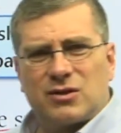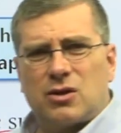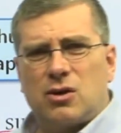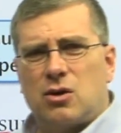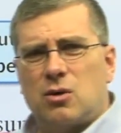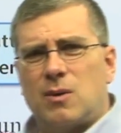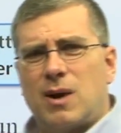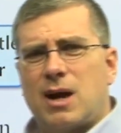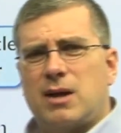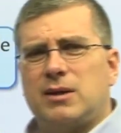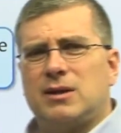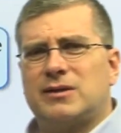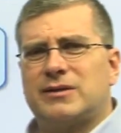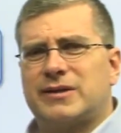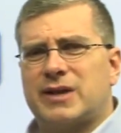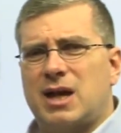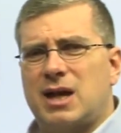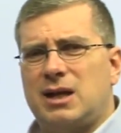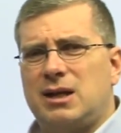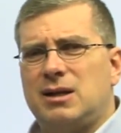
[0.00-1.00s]
go around the
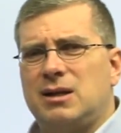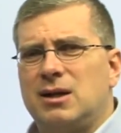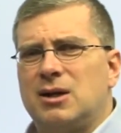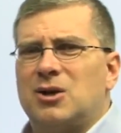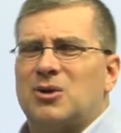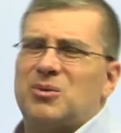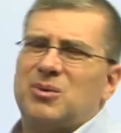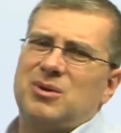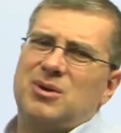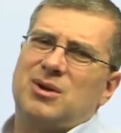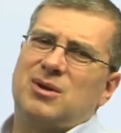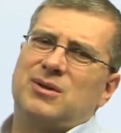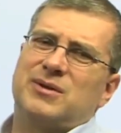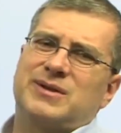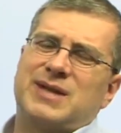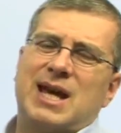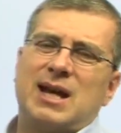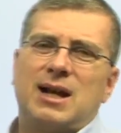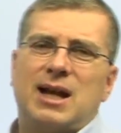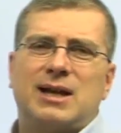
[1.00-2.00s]
sun? No,
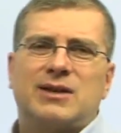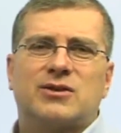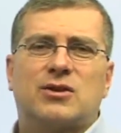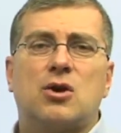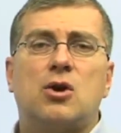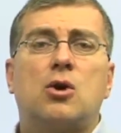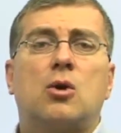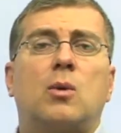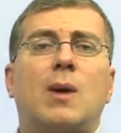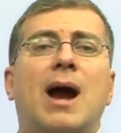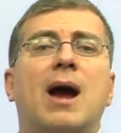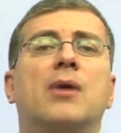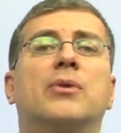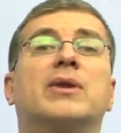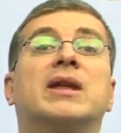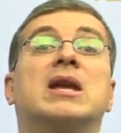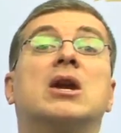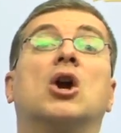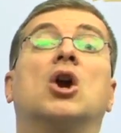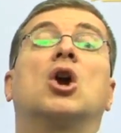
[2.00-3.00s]
satellites go around
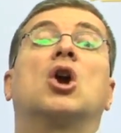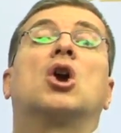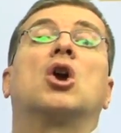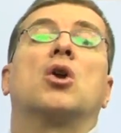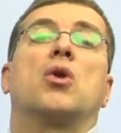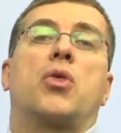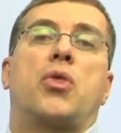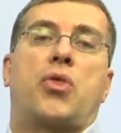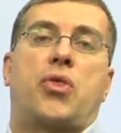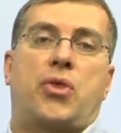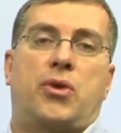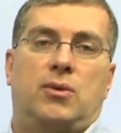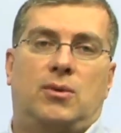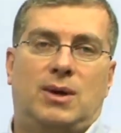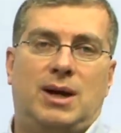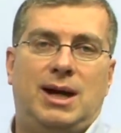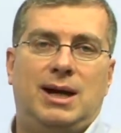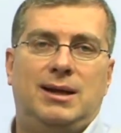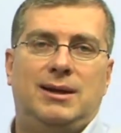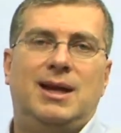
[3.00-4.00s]
the Earth,
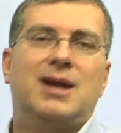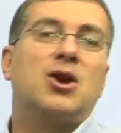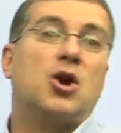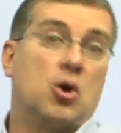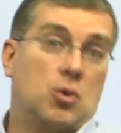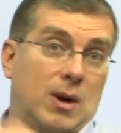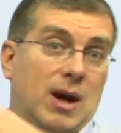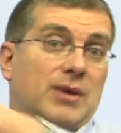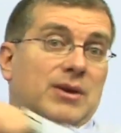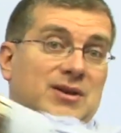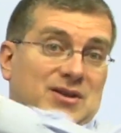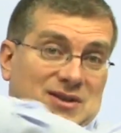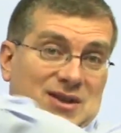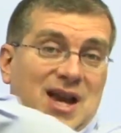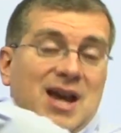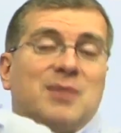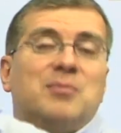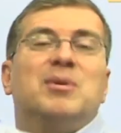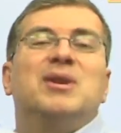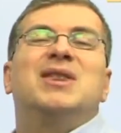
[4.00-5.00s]
right? They go around the
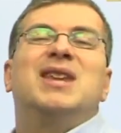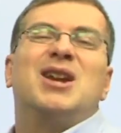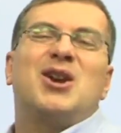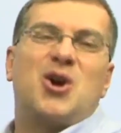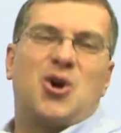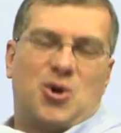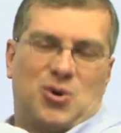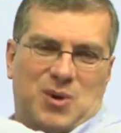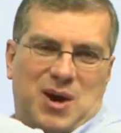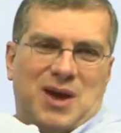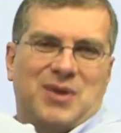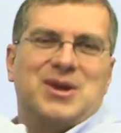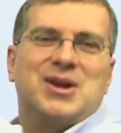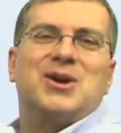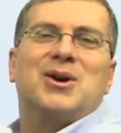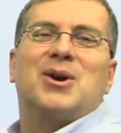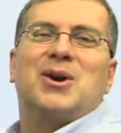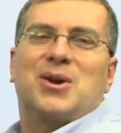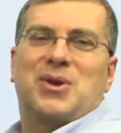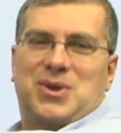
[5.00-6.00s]
sun, but they go around
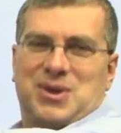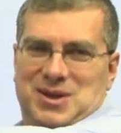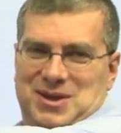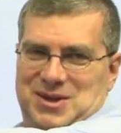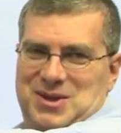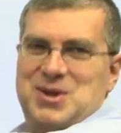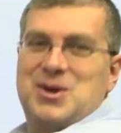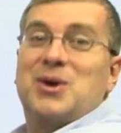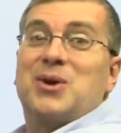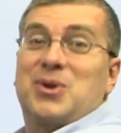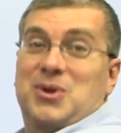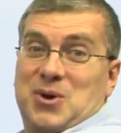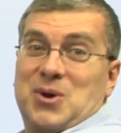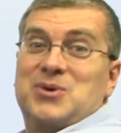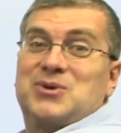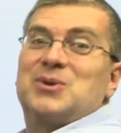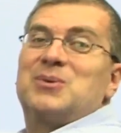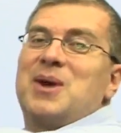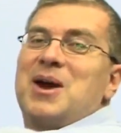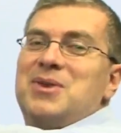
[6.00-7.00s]
the Earth. The Earth
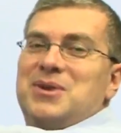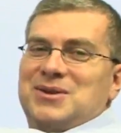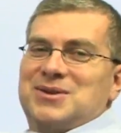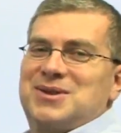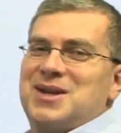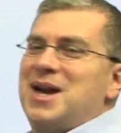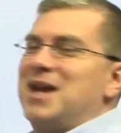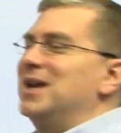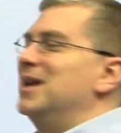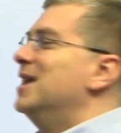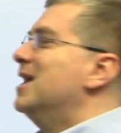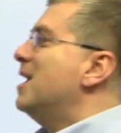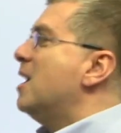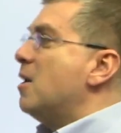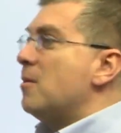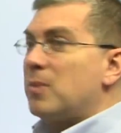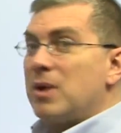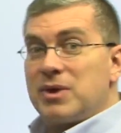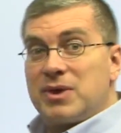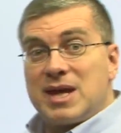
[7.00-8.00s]
goes around the sun.
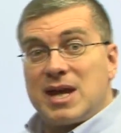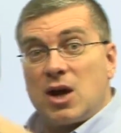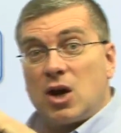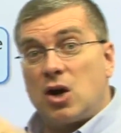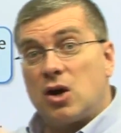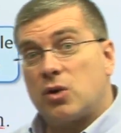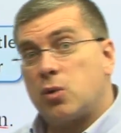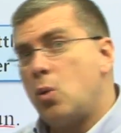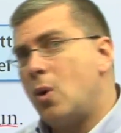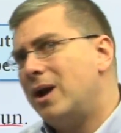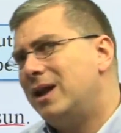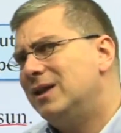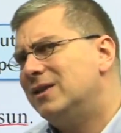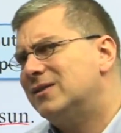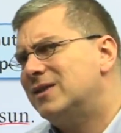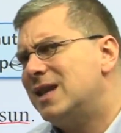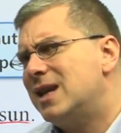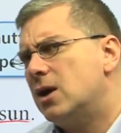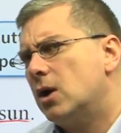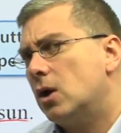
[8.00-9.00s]
But the Earth, what
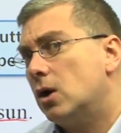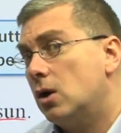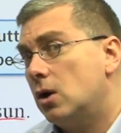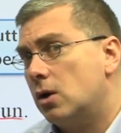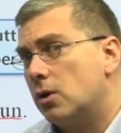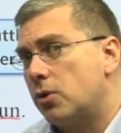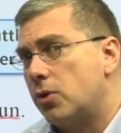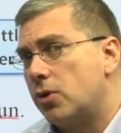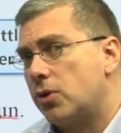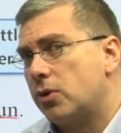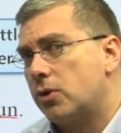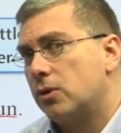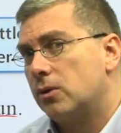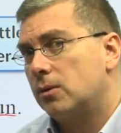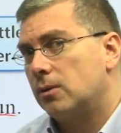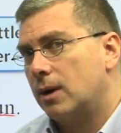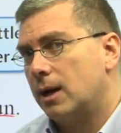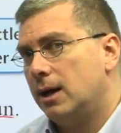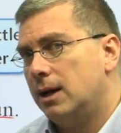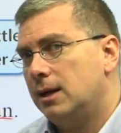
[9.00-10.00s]
is the Earth,
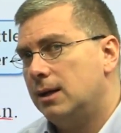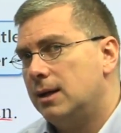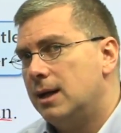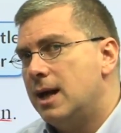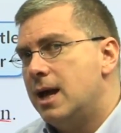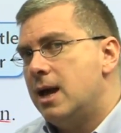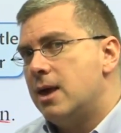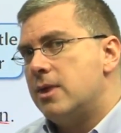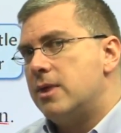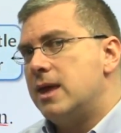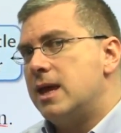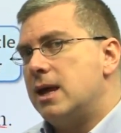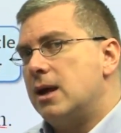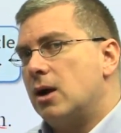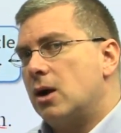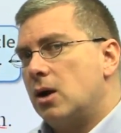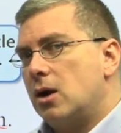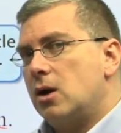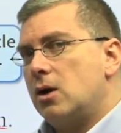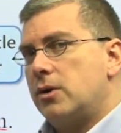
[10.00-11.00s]
right? The
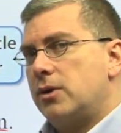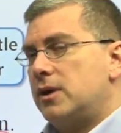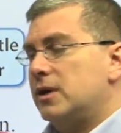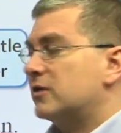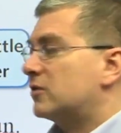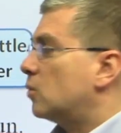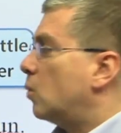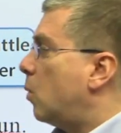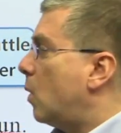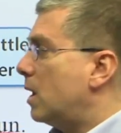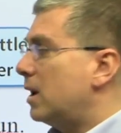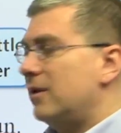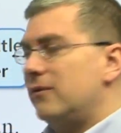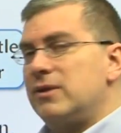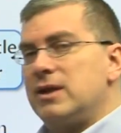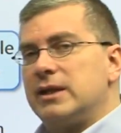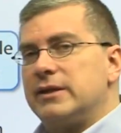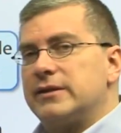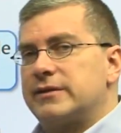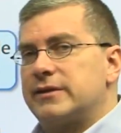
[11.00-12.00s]
Earth is one
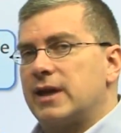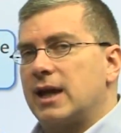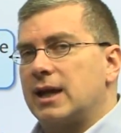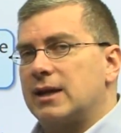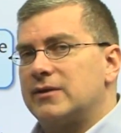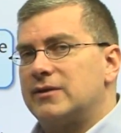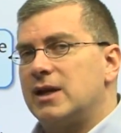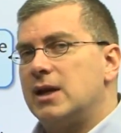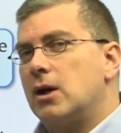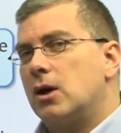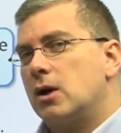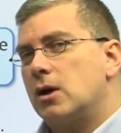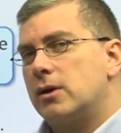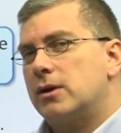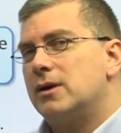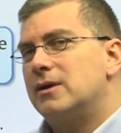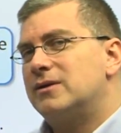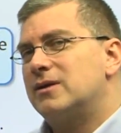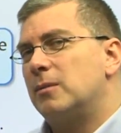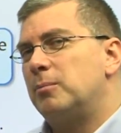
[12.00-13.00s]
of these things. The
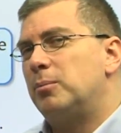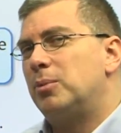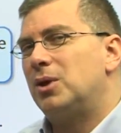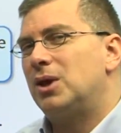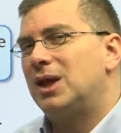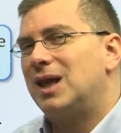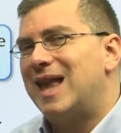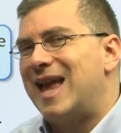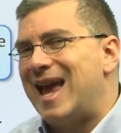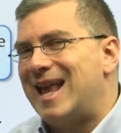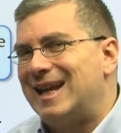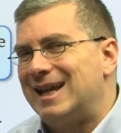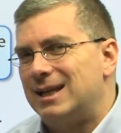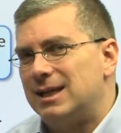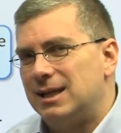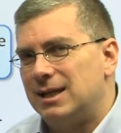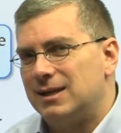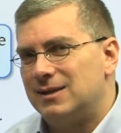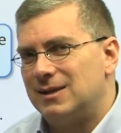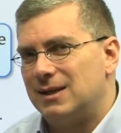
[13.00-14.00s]
Earth is a
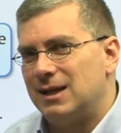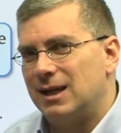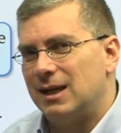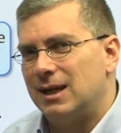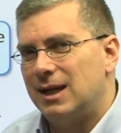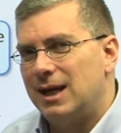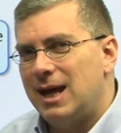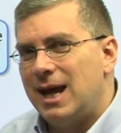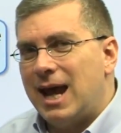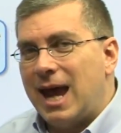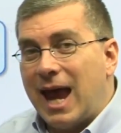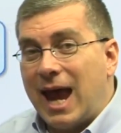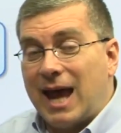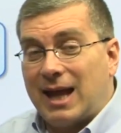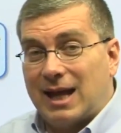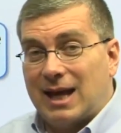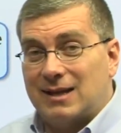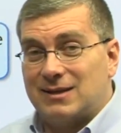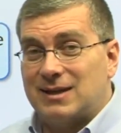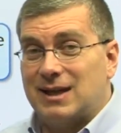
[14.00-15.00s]
planet, isn't it?
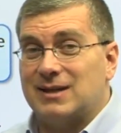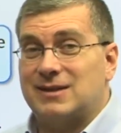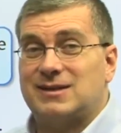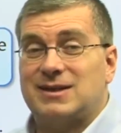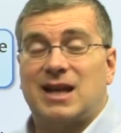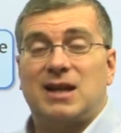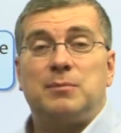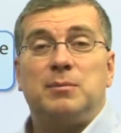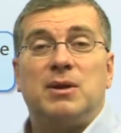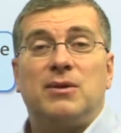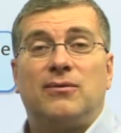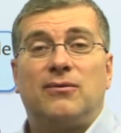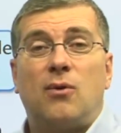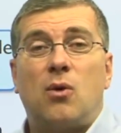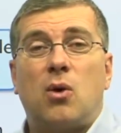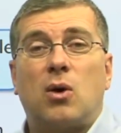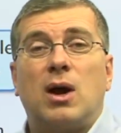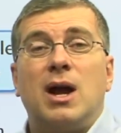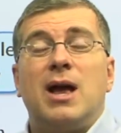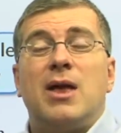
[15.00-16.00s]
And as I said
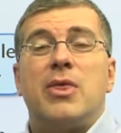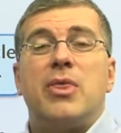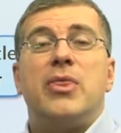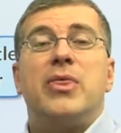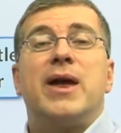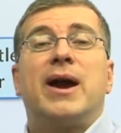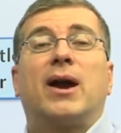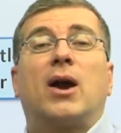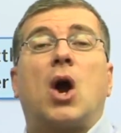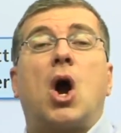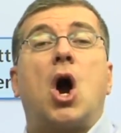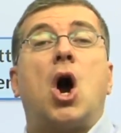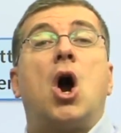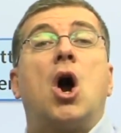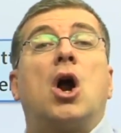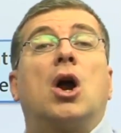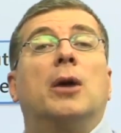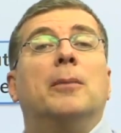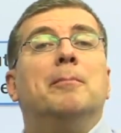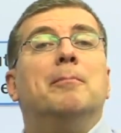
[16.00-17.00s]
before, there
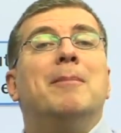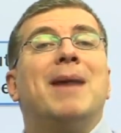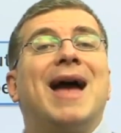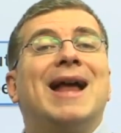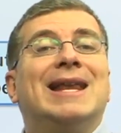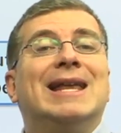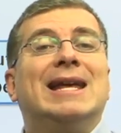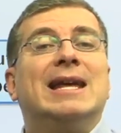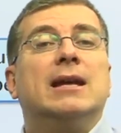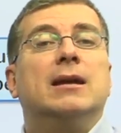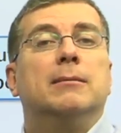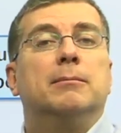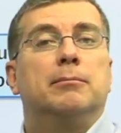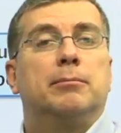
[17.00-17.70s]
are many